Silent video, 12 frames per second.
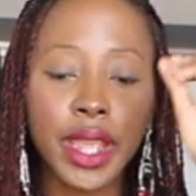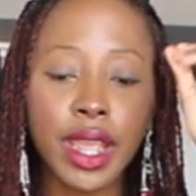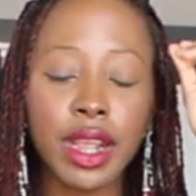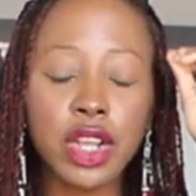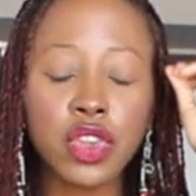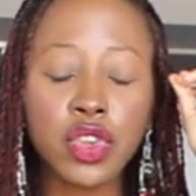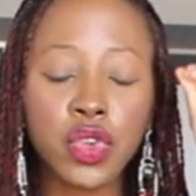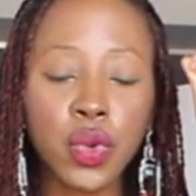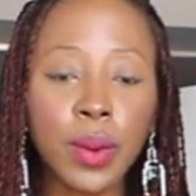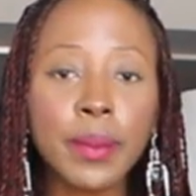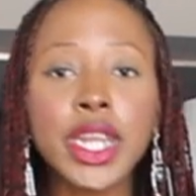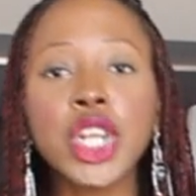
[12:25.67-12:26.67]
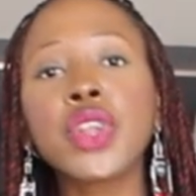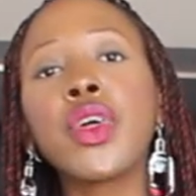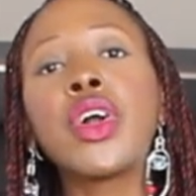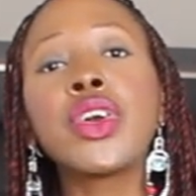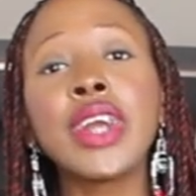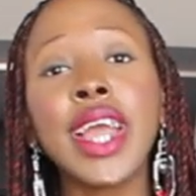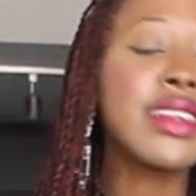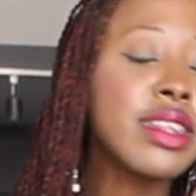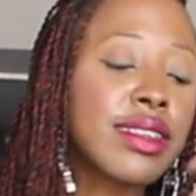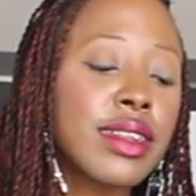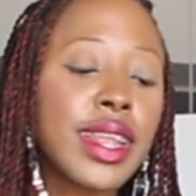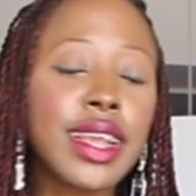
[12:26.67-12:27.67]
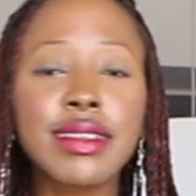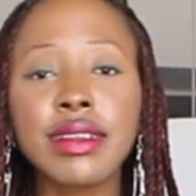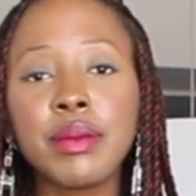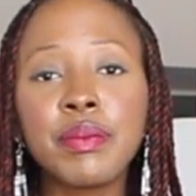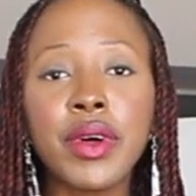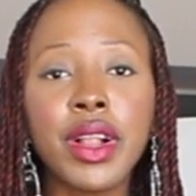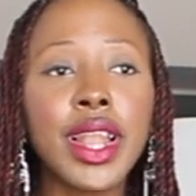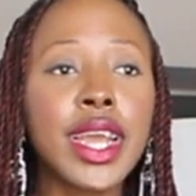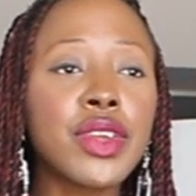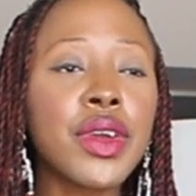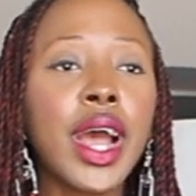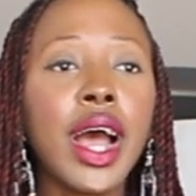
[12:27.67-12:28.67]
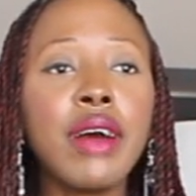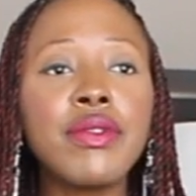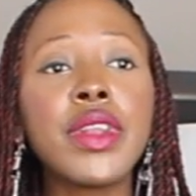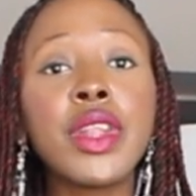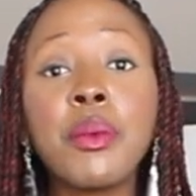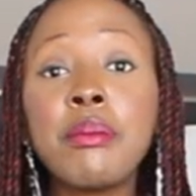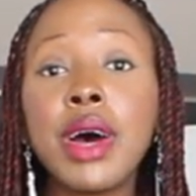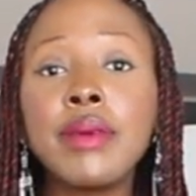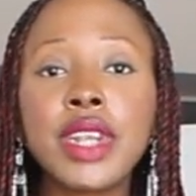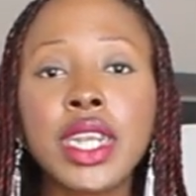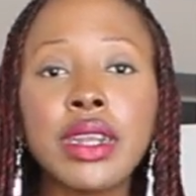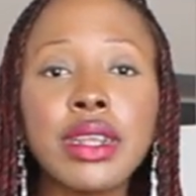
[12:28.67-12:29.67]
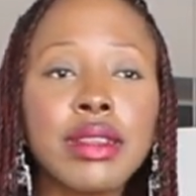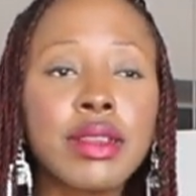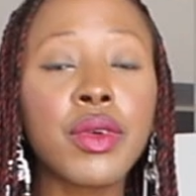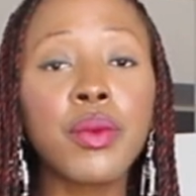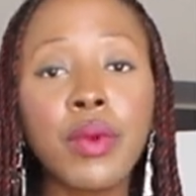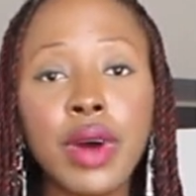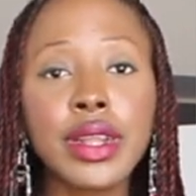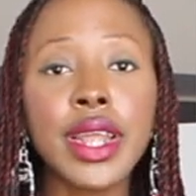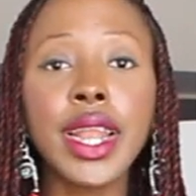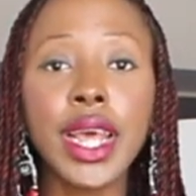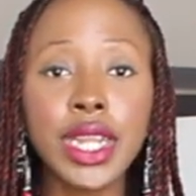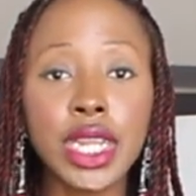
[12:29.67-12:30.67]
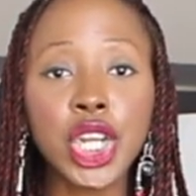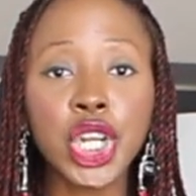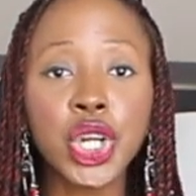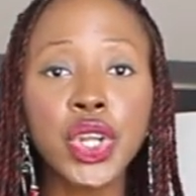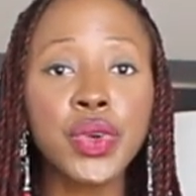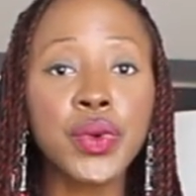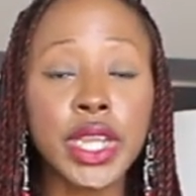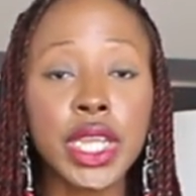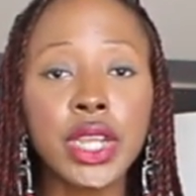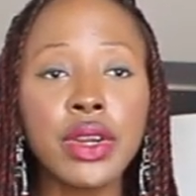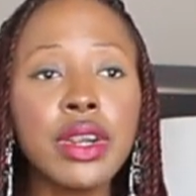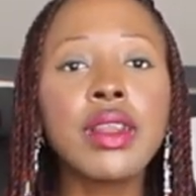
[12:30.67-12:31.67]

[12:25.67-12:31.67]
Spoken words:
being so much taller. Just an example, like you have the mom jeans, the one that I show you here.